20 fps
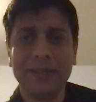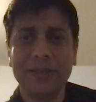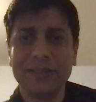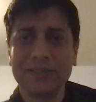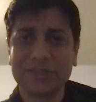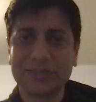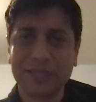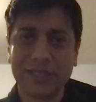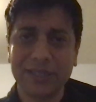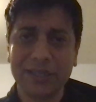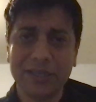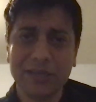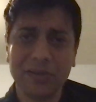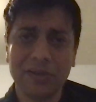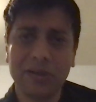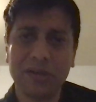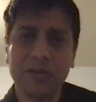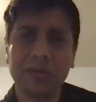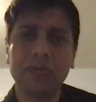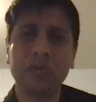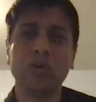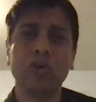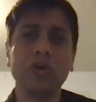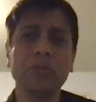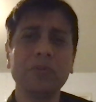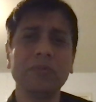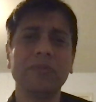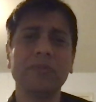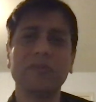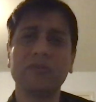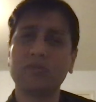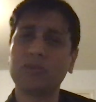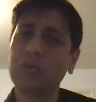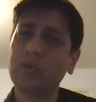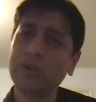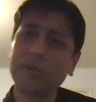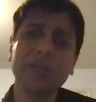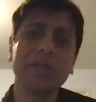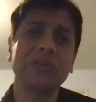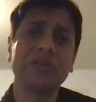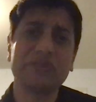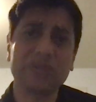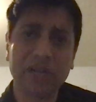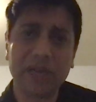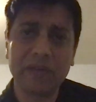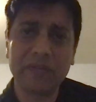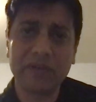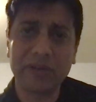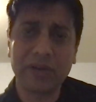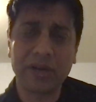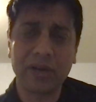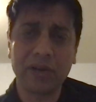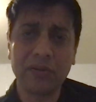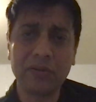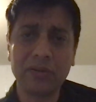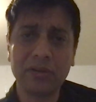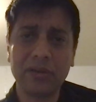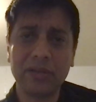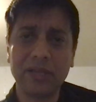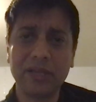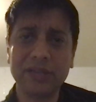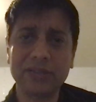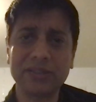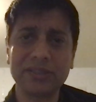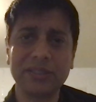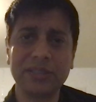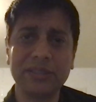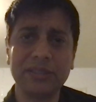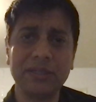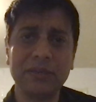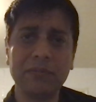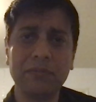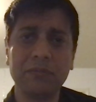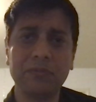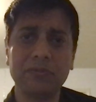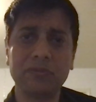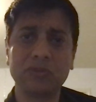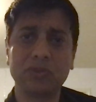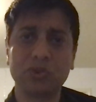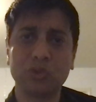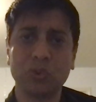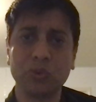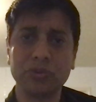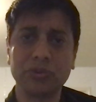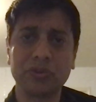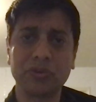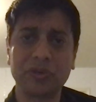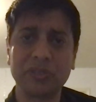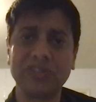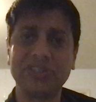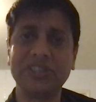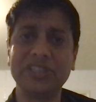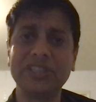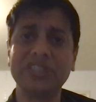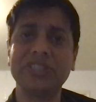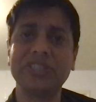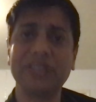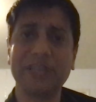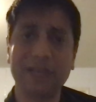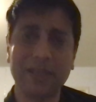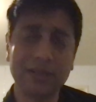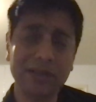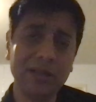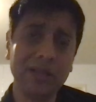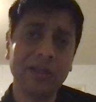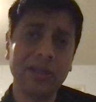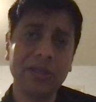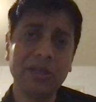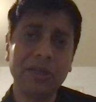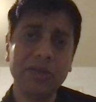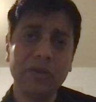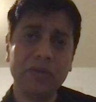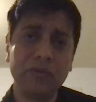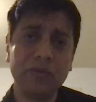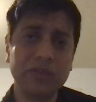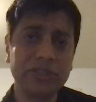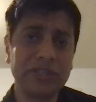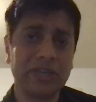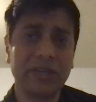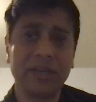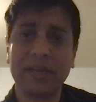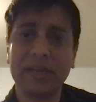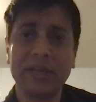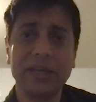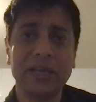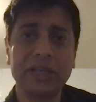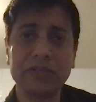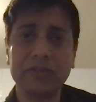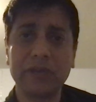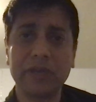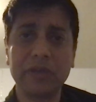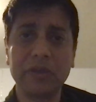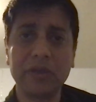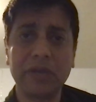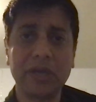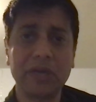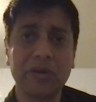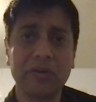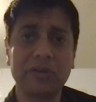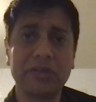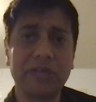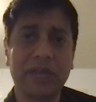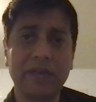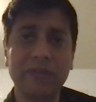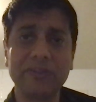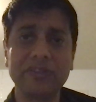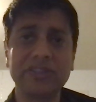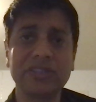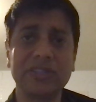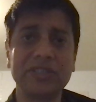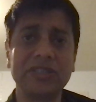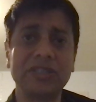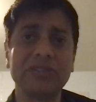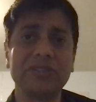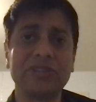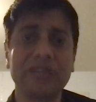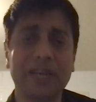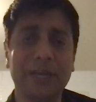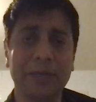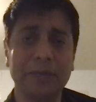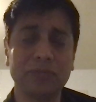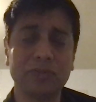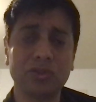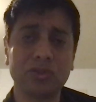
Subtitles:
Second, Rome, though you can drive around, there are certain zones known as ZTL, which are areas where you cannot drive in certain times.